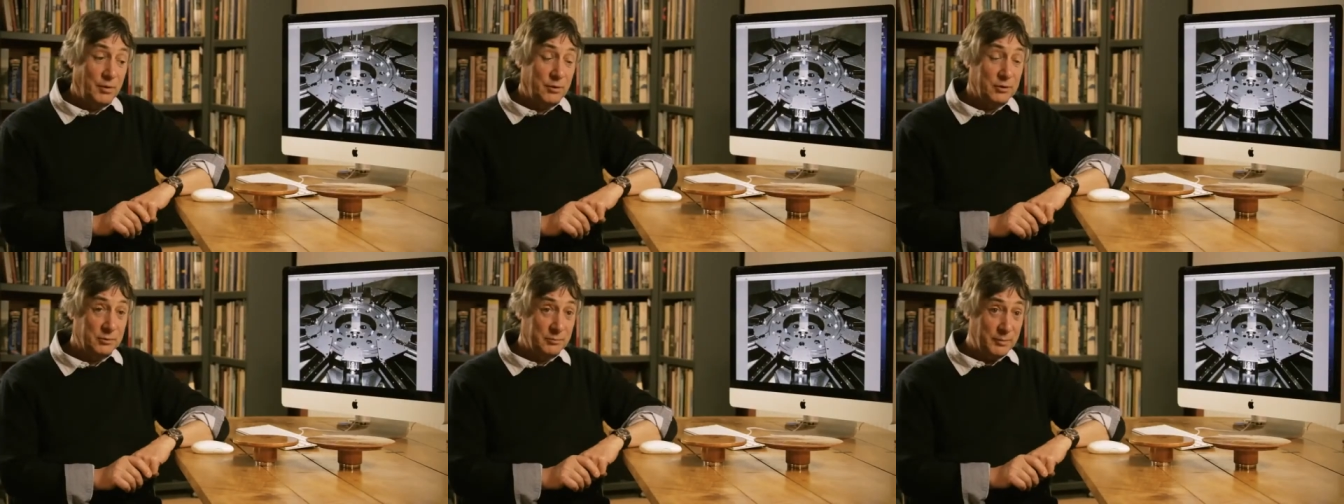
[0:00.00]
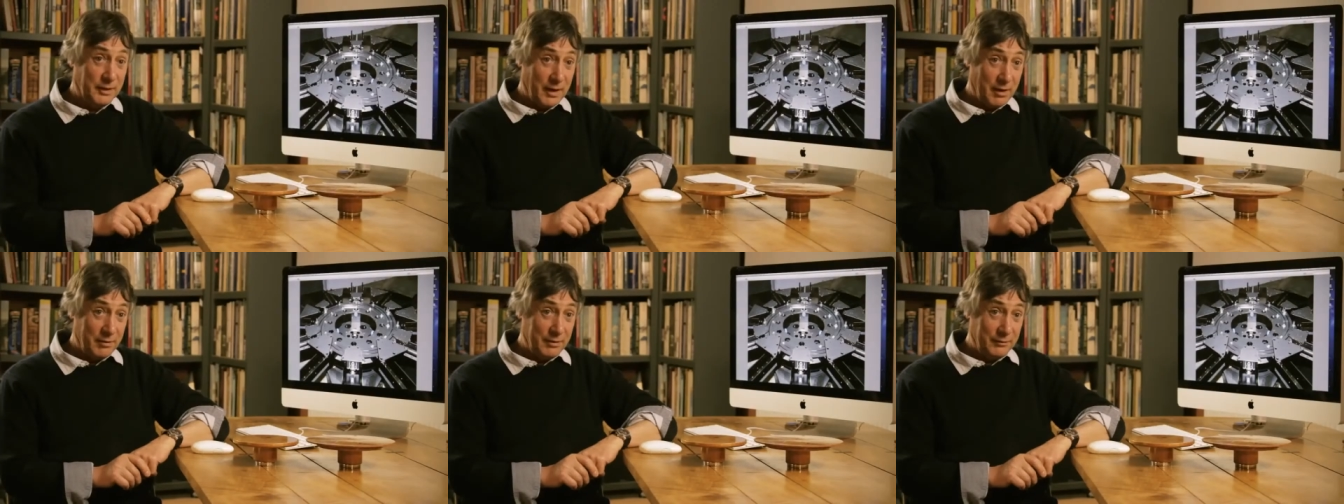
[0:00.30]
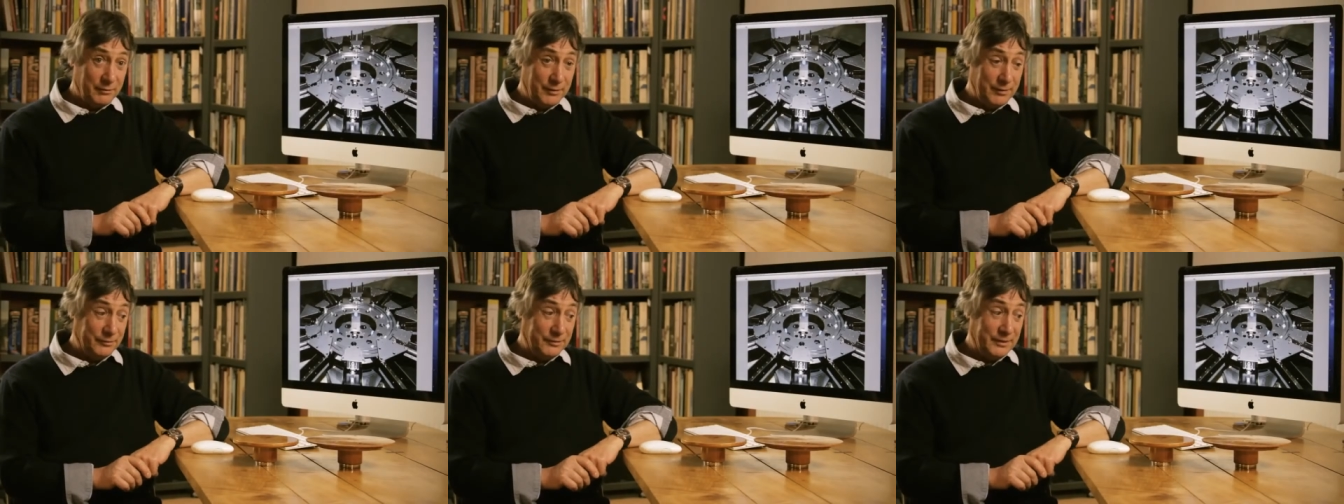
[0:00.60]
possibly
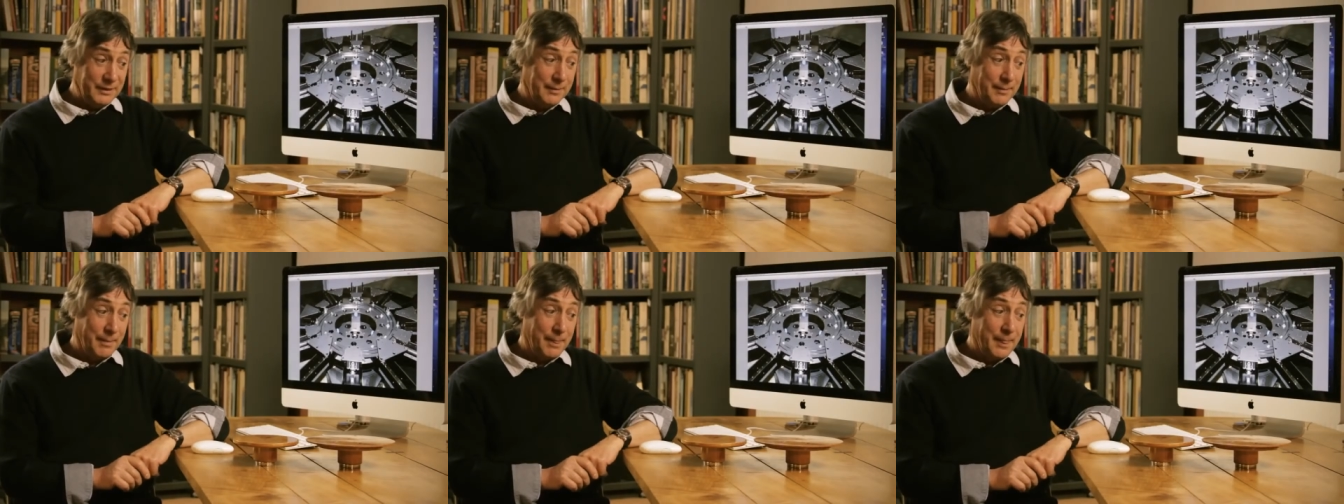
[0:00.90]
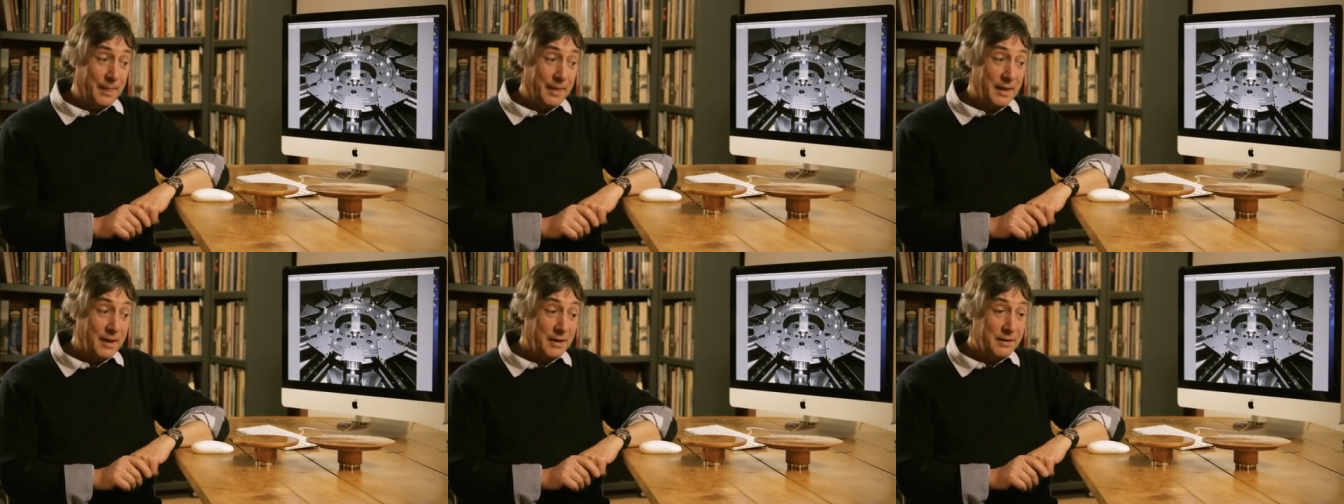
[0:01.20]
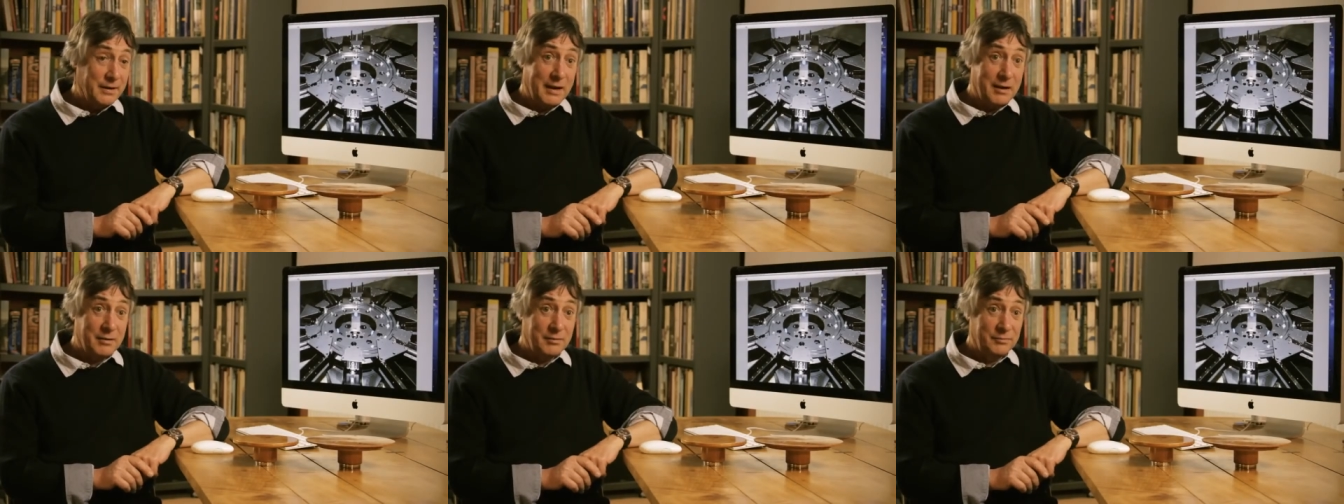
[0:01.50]
only 50. They are
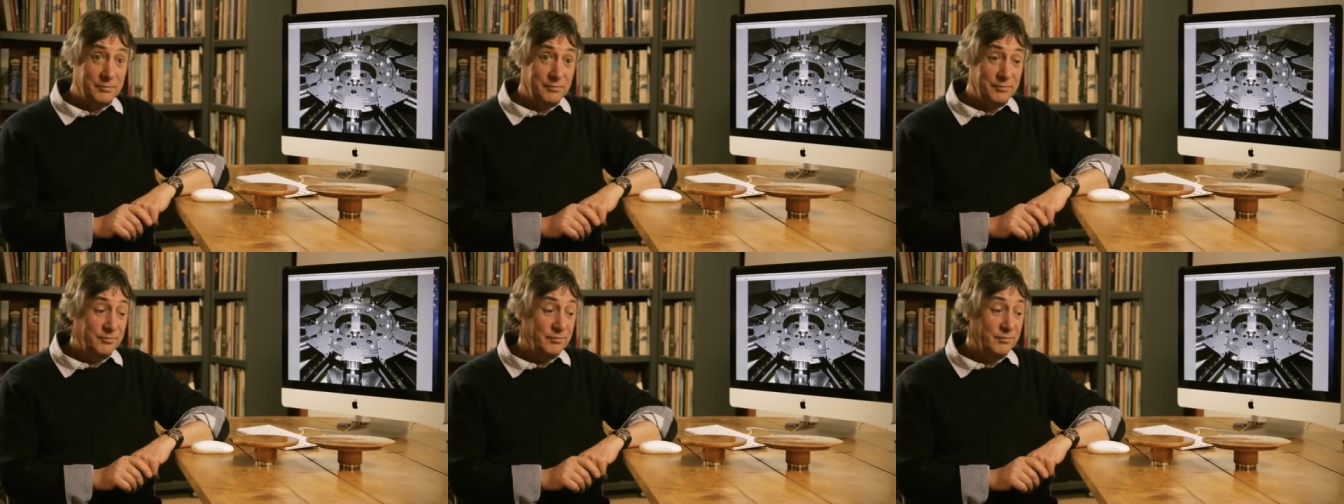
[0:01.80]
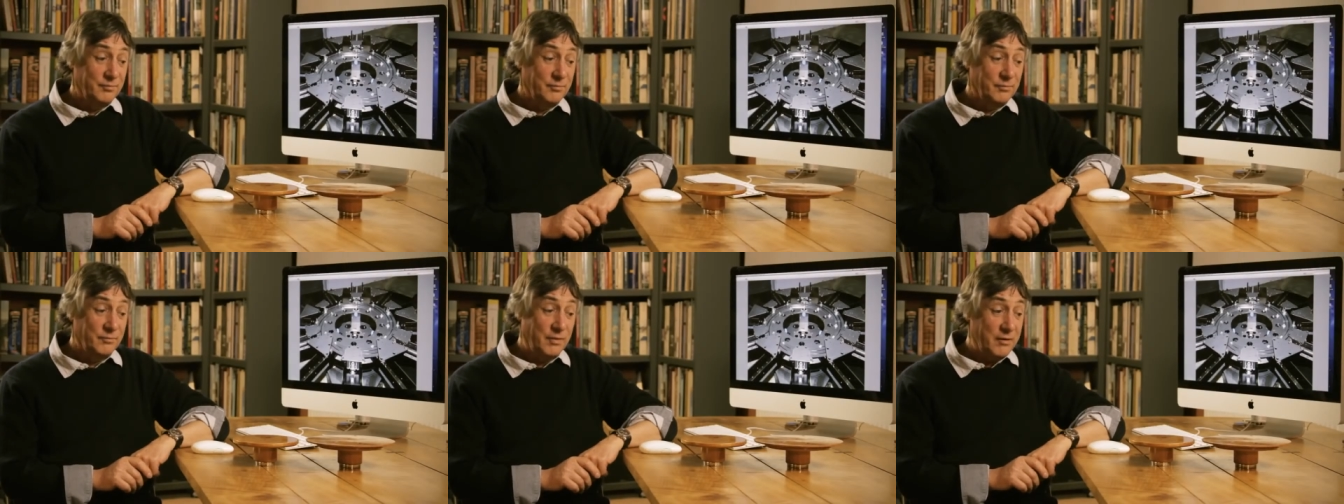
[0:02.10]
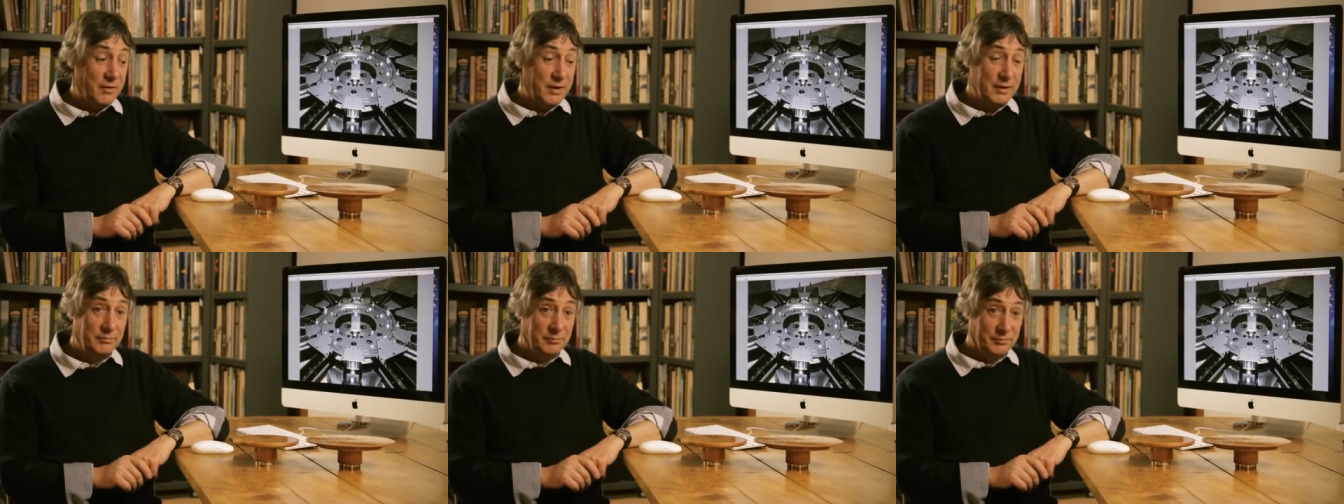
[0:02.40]
now
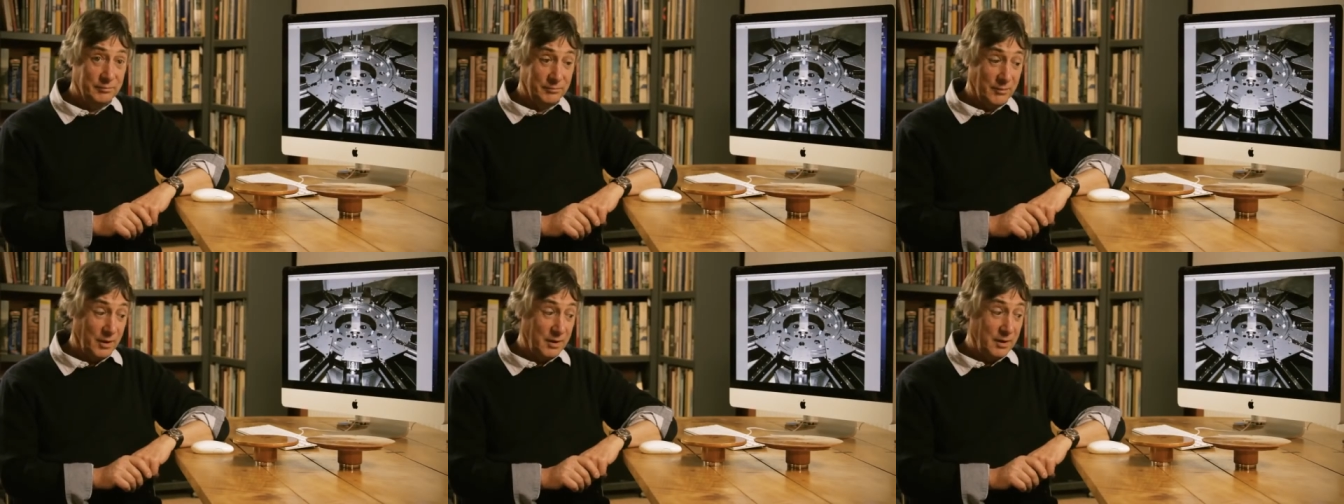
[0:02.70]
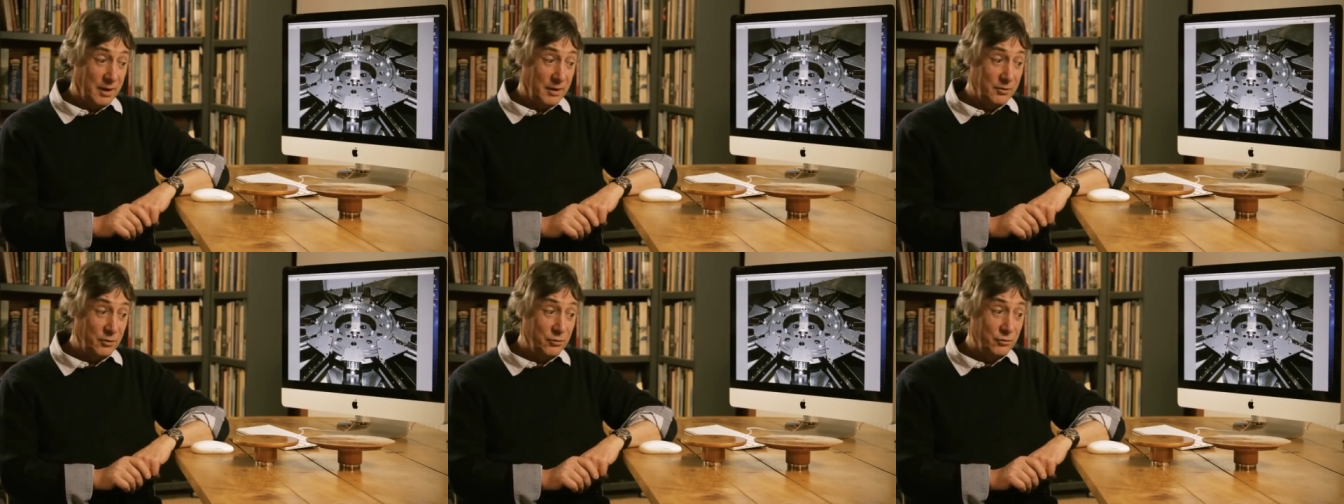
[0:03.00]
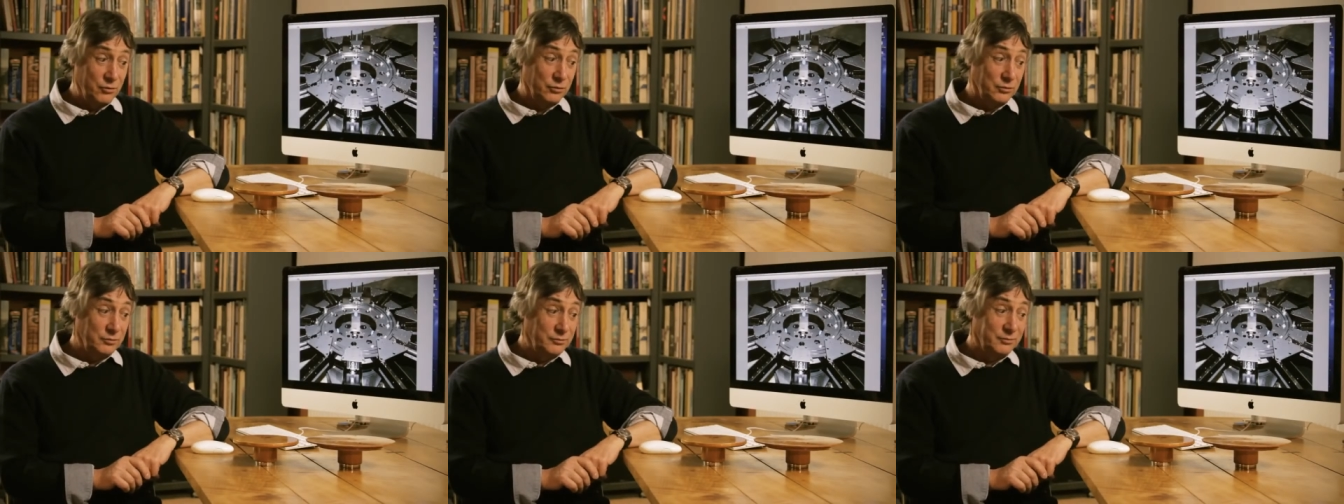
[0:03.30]
very
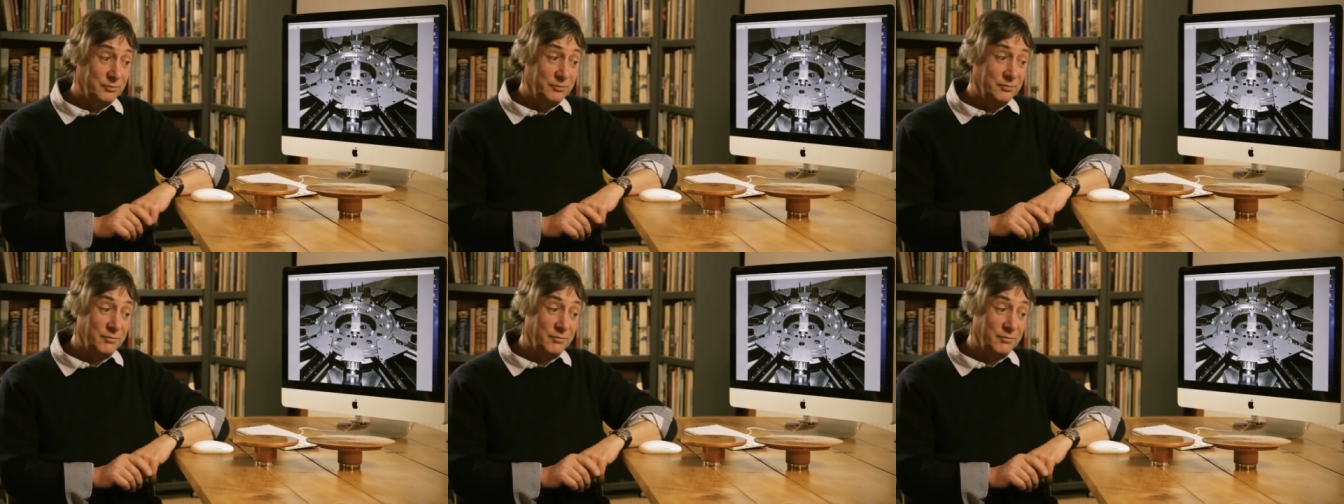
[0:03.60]
unusual,